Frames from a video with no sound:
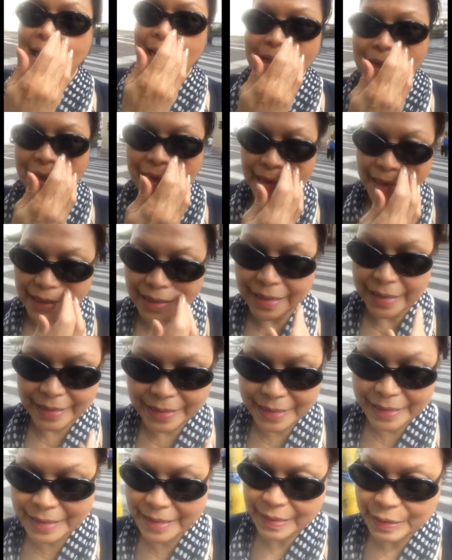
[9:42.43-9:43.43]

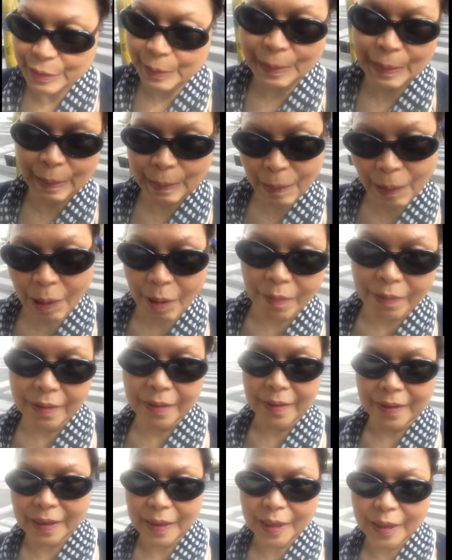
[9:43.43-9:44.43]
I
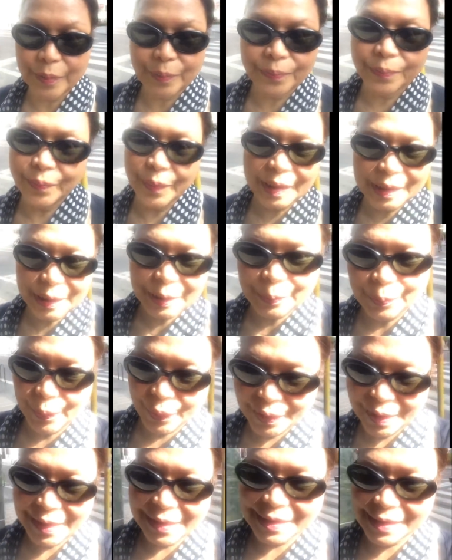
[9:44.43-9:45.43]
am Miss
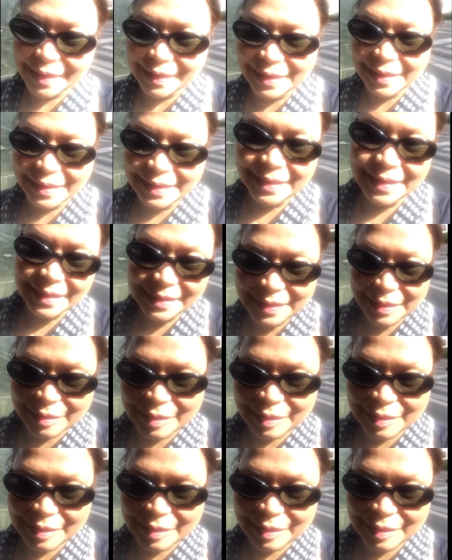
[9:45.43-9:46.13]
Prissy in